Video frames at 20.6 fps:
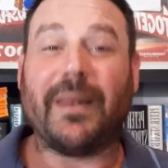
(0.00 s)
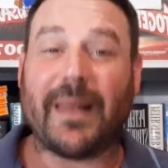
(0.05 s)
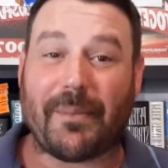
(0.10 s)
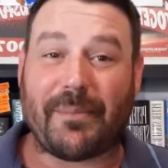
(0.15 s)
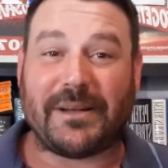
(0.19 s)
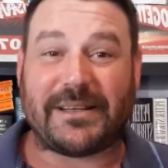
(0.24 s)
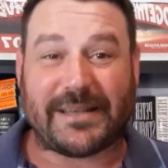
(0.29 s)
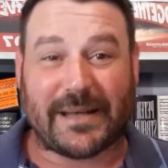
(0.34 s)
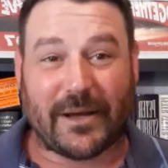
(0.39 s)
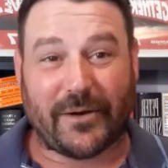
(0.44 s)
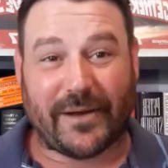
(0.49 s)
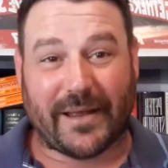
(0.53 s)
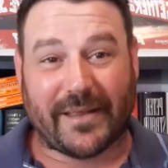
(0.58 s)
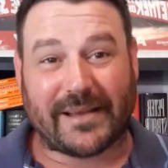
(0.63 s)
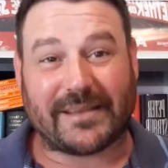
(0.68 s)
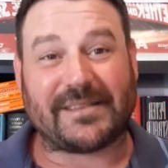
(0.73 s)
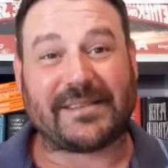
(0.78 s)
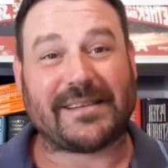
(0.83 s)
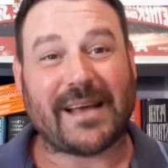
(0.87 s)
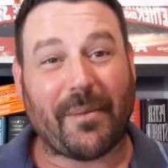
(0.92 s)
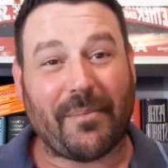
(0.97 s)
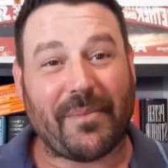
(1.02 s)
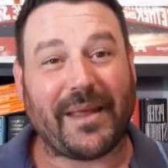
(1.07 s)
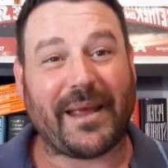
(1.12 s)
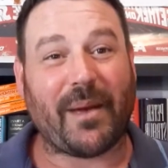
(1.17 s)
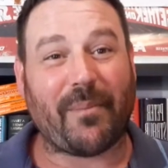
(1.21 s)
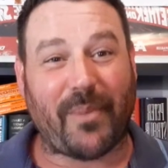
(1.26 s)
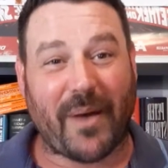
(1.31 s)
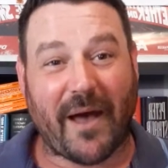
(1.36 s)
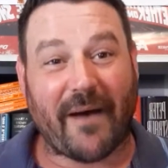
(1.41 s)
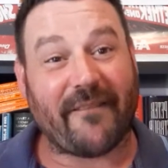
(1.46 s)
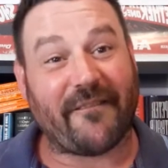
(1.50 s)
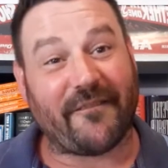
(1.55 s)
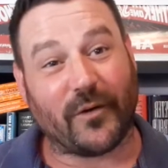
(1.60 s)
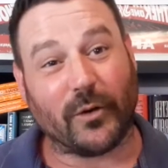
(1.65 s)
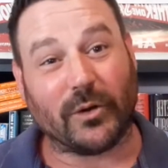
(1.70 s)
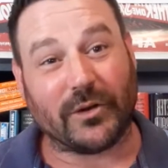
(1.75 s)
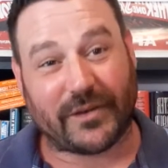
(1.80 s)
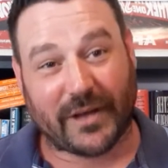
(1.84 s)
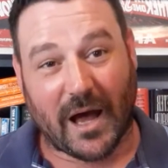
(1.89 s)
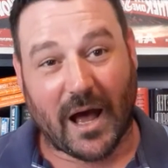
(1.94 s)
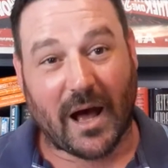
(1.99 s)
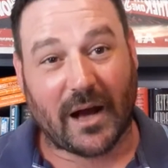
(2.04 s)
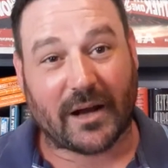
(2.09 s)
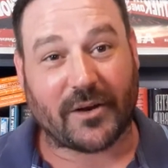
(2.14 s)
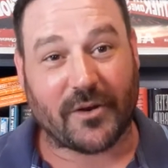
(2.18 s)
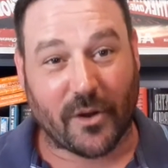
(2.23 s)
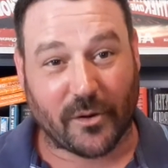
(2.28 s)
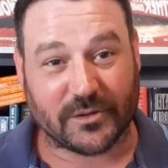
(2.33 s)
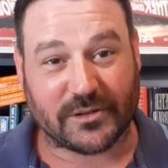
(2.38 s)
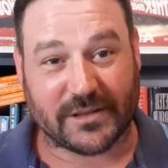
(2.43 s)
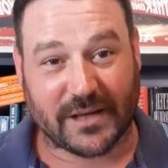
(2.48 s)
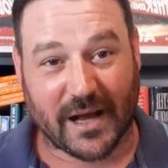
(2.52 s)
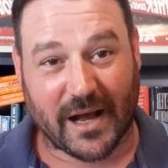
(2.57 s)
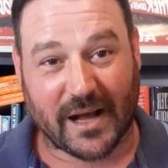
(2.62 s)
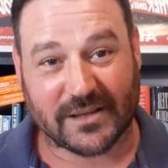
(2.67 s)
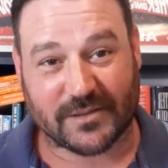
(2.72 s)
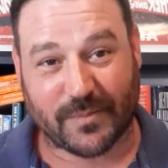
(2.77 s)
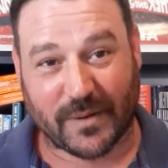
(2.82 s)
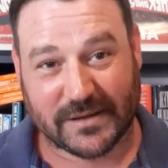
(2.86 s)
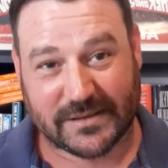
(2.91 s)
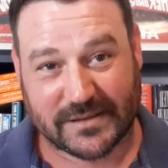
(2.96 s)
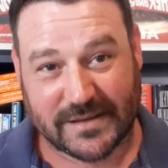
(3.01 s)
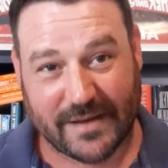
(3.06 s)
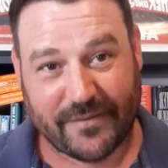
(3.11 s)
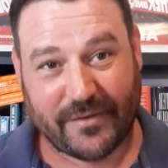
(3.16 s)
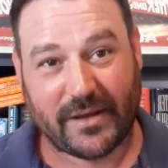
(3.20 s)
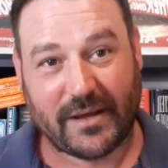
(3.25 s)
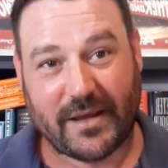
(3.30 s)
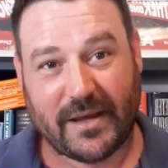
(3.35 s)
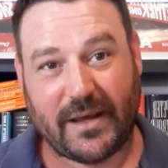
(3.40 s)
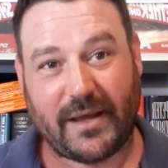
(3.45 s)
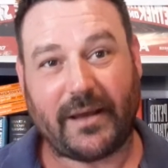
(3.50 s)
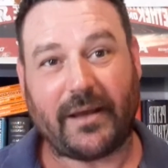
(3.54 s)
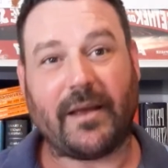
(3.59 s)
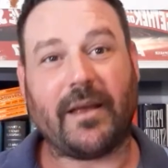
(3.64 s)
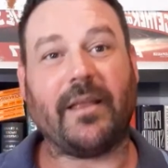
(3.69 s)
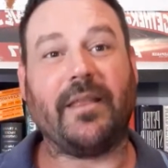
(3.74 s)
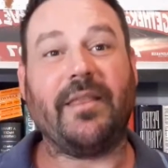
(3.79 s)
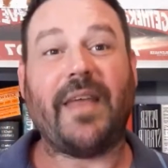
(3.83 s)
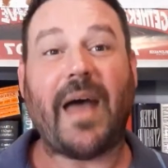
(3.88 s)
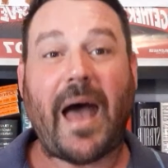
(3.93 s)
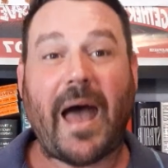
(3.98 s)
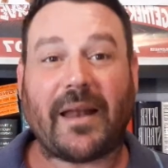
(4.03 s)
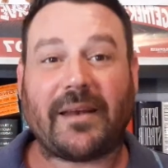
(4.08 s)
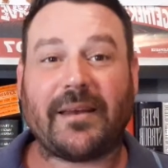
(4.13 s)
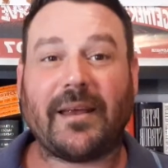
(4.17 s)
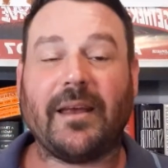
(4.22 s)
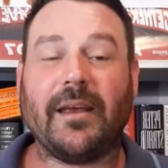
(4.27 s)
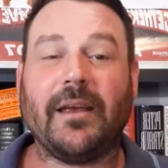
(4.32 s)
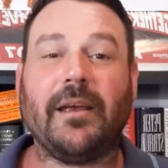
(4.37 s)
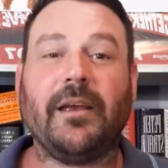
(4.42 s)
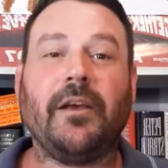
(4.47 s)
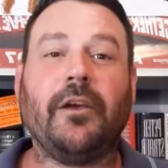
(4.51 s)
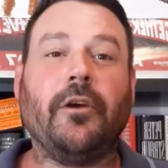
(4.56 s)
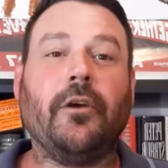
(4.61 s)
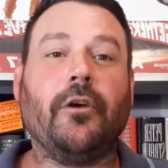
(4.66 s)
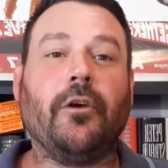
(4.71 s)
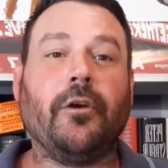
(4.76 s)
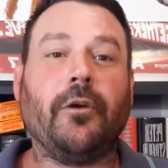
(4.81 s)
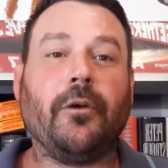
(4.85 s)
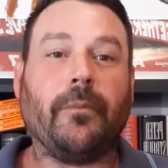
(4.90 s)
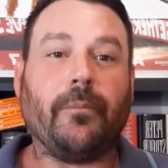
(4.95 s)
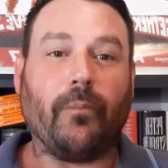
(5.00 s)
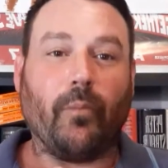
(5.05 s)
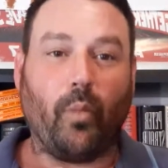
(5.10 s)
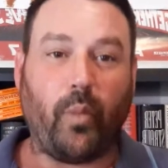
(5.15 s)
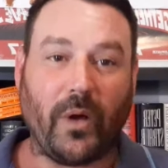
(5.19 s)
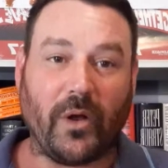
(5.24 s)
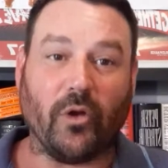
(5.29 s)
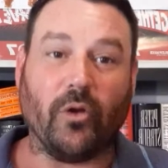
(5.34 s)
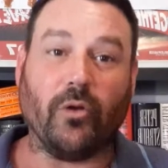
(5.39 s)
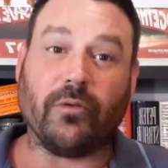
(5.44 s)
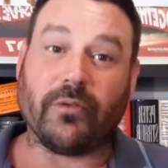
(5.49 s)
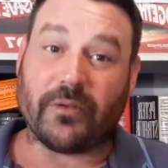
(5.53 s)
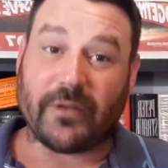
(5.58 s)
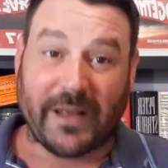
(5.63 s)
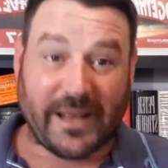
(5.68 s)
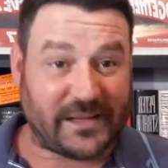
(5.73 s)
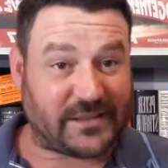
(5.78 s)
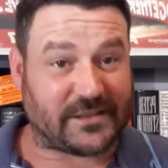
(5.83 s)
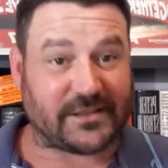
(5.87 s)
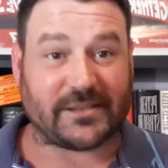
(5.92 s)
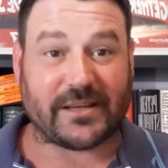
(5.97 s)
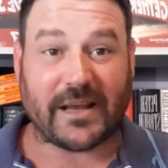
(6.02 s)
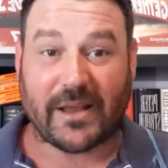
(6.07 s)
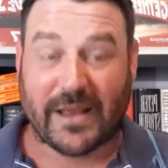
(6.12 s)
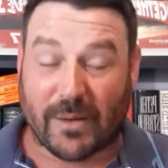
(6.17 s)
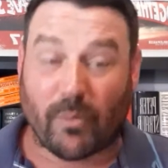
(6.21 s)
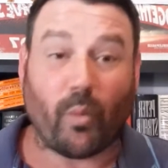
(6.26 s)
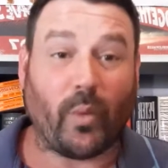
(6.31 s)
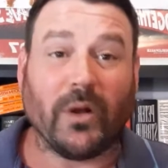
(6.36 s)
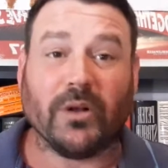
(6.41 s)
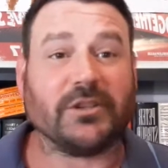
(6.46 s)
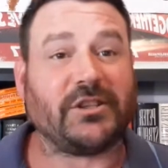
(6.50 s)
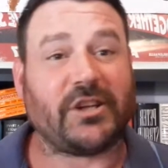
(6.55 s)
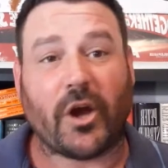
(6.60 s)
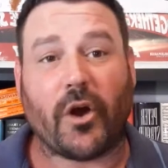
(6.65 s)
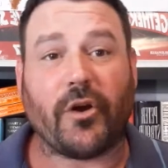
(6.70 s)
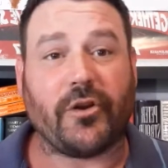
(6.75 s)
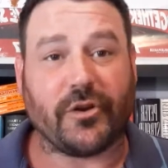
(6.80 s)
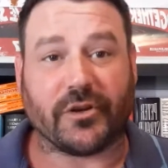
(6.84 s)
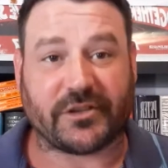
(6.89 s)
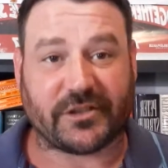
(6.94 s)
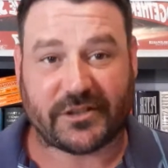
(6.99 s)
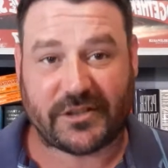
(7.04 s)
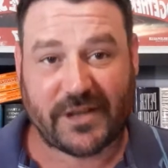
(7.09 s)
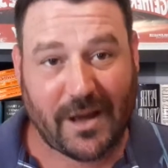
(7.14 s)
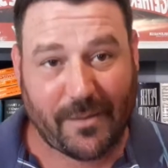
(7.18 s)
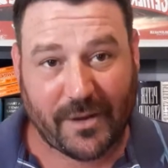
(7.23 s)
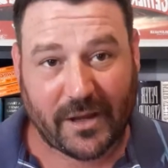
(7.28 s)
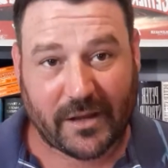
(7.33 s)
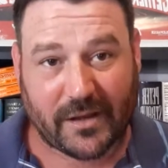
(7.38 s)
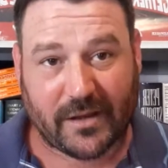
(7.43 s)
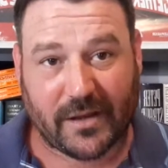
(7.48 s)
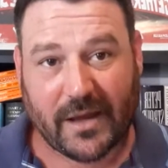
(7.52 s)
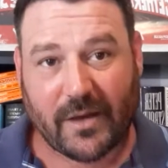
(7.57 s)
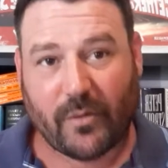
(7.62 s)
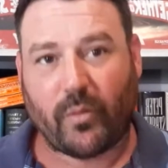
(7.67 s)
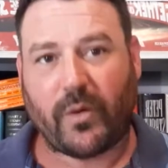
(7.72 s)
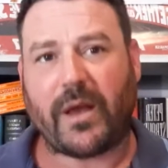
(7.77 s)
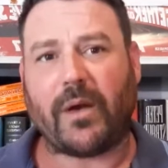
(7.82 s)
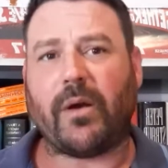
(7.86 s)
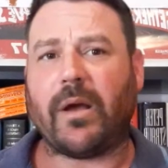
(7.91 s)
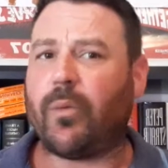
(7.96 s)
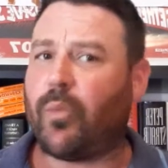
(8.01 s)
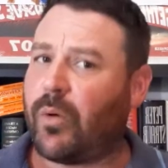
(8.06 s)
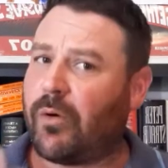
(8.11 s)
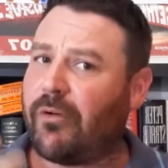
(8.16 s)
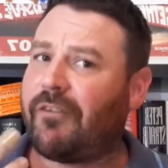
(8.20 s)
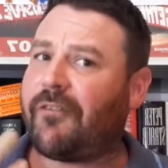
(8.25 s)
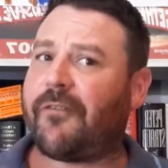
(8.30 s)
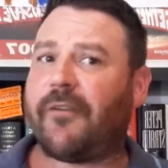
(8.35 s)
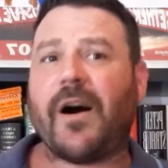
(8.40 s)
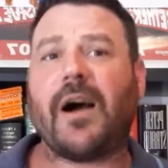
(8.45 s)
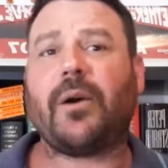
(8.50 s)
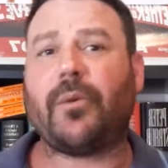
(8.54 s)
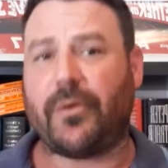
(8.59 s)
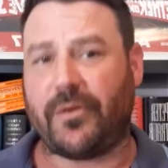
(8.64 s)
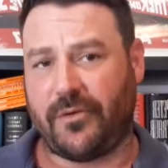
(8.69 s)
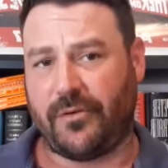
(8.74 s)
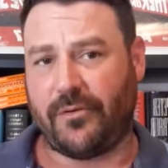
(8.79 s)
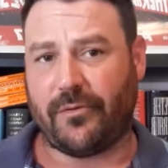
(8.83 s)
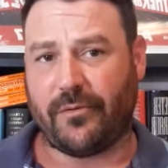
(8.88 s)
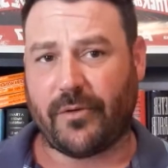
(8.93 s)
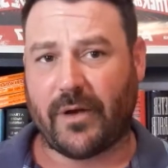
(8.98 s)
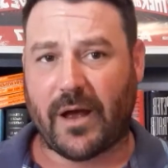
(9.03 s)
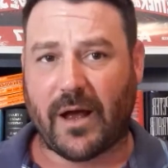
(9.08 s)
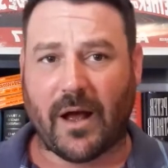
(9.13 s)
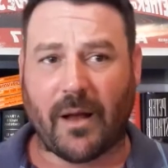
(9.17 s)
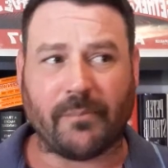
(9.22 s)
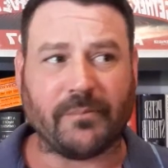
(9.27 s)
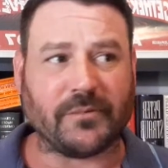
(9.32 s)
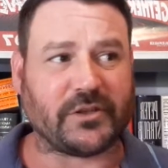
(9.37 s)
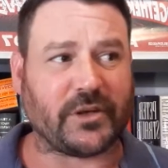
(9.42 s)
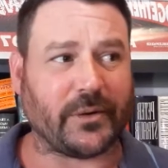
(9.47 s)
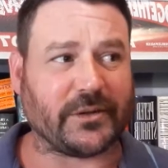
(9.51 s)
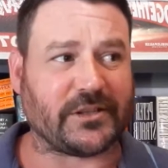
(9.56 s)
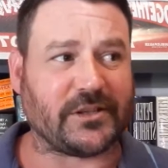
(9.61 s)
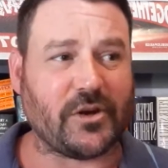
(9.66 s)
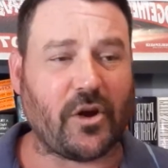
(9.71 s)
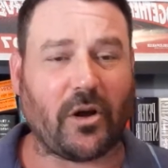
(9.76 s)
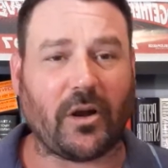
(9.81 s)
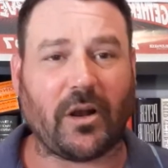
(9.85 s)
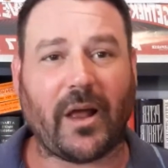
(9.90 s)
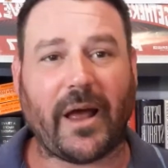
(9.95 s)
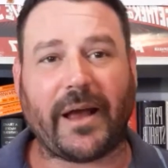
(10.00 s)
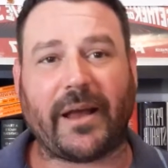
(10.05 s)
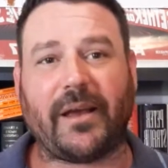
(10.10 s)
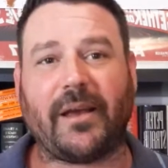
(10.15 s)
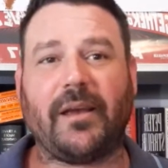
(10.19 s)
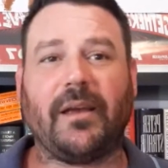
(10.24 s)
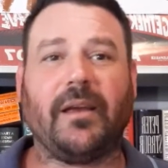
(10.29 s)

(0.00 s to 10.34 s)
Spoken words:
let me tell you, there's something about Full Dark, No Stars by Stephen King that it will turn your stomach. It will fuck with you. So it's not like,